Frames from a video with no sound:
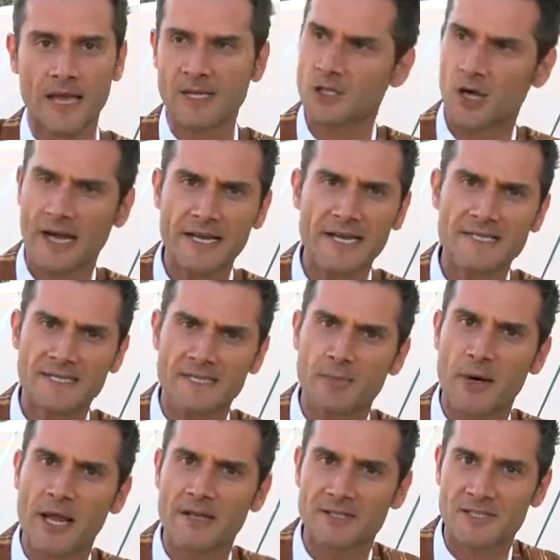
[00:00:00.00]
In Chinese it's
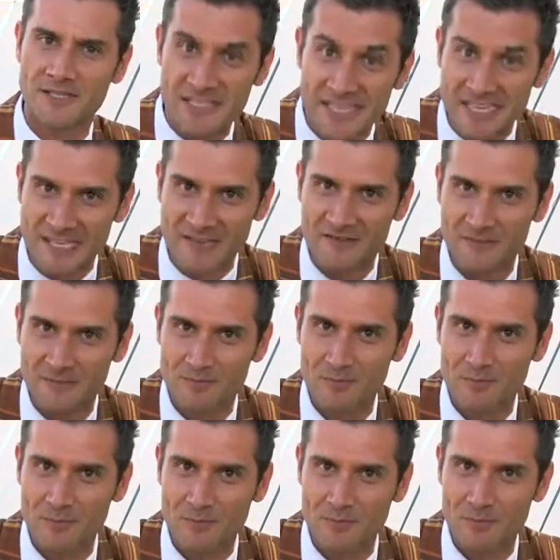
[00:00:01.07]
pronounced Steve.
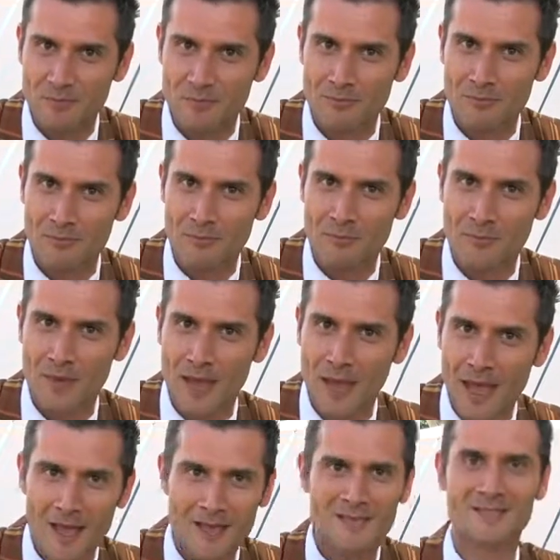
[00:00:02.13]

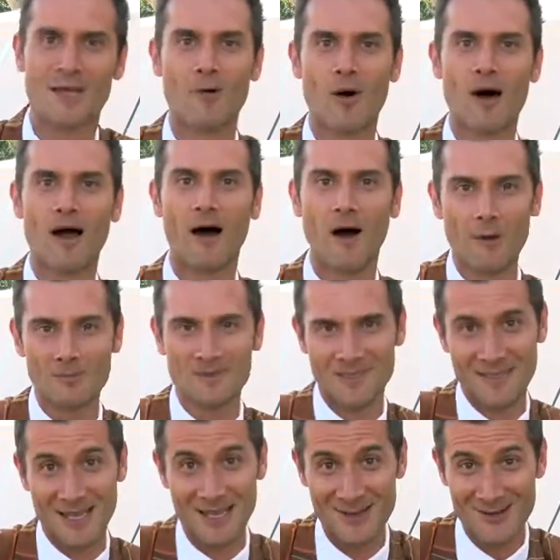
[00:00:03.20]
So I hope to
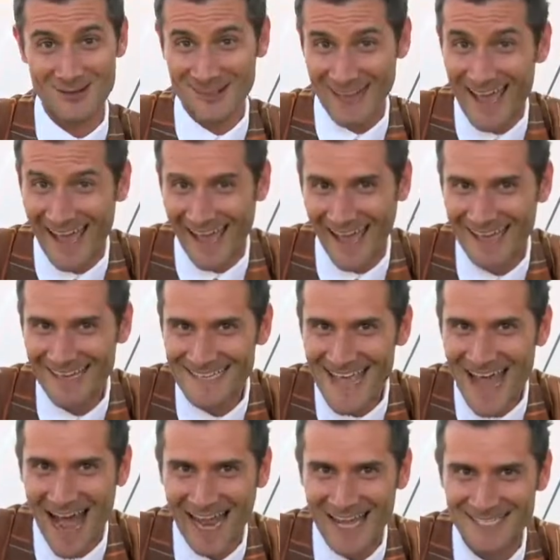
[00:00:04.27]
see you there.
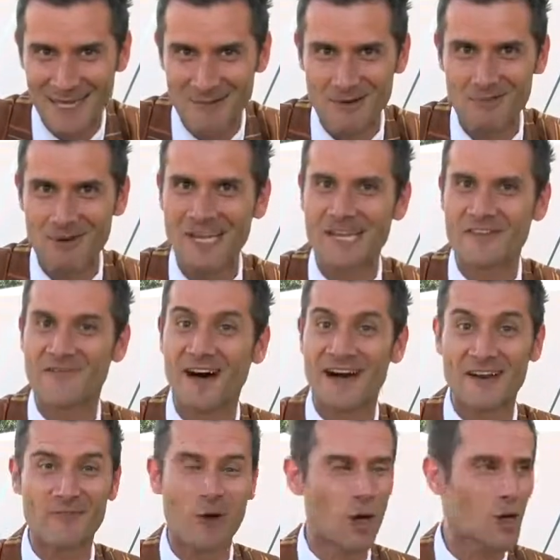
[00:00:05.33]
Uh, it's going to be really
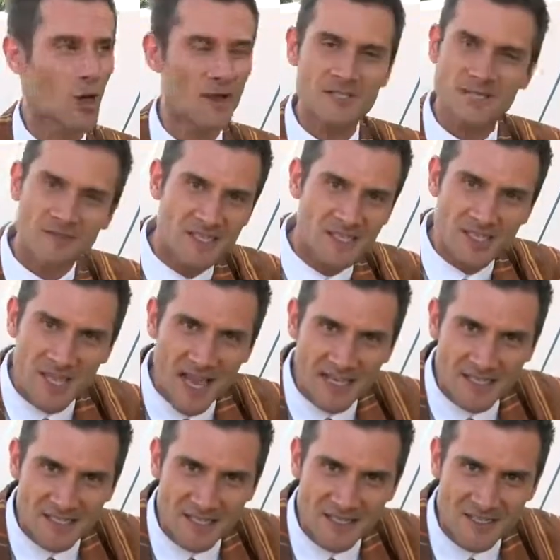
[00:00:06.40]
fun. I've got lots of
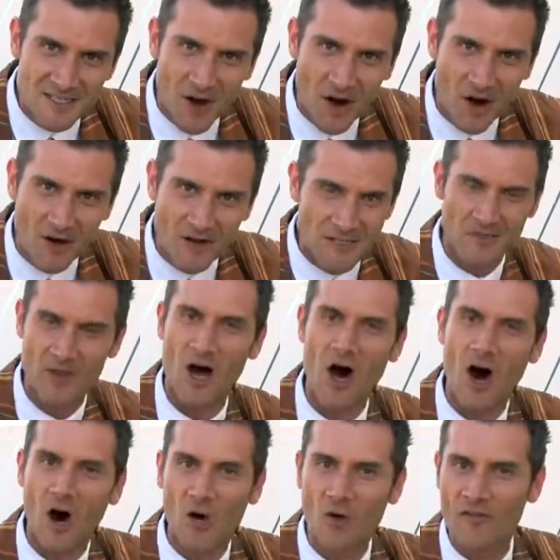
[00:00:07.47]
disgusting songs for the
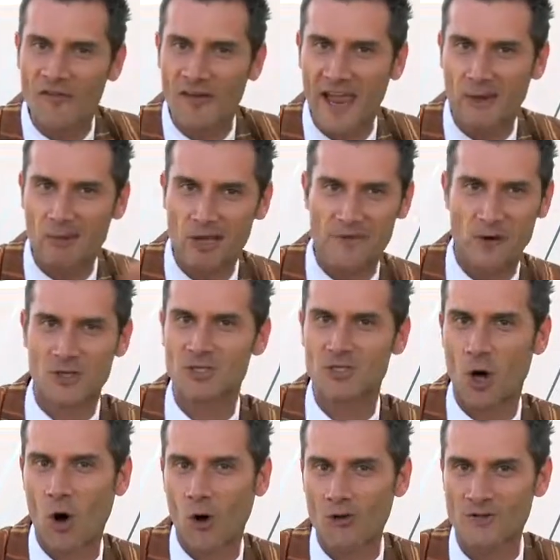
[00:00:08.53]
whole family. I've got
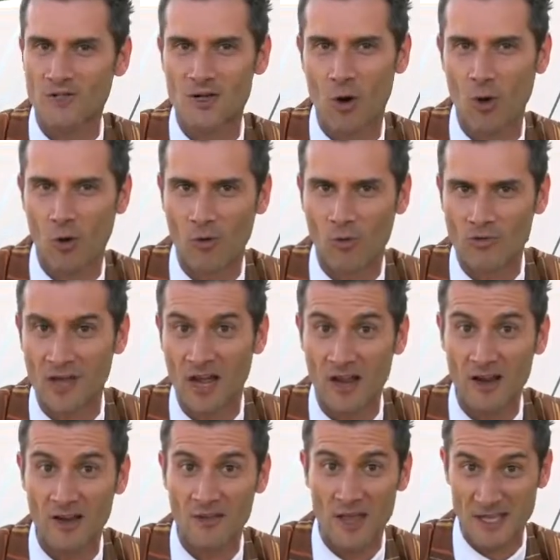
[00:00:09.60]
songs called
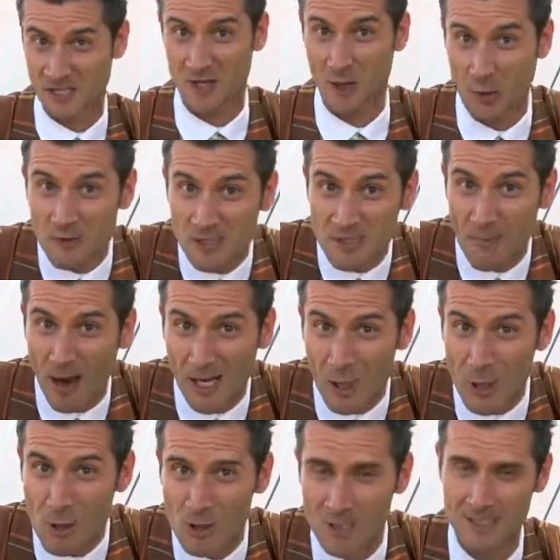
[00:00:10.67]
There's a Ghost in My
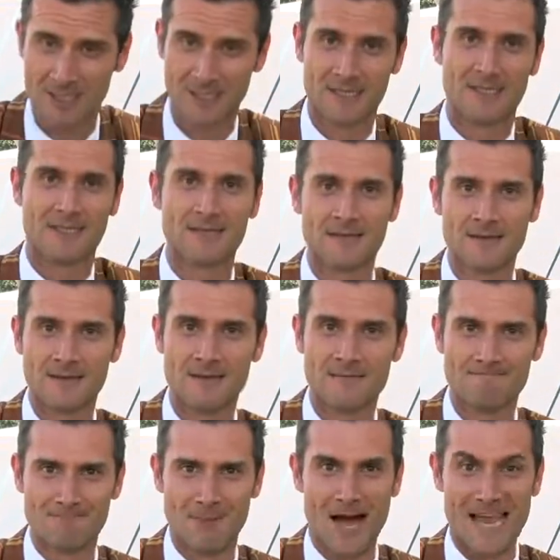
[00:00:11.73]
Loo,
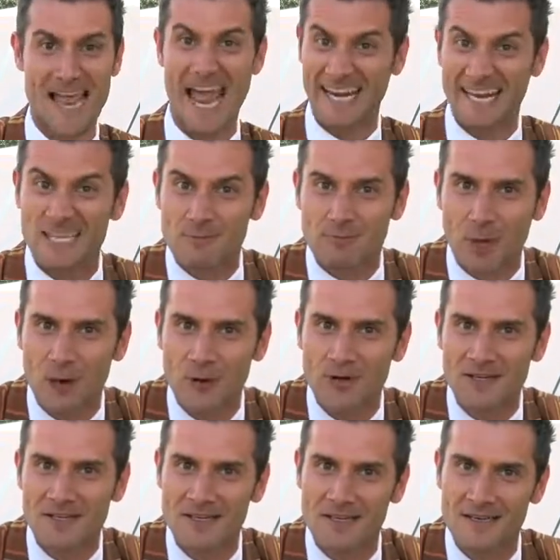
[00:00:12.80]
my head
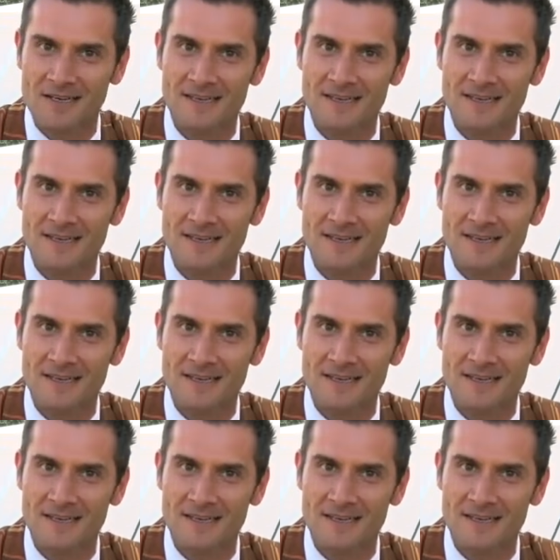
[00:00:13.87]
exploded.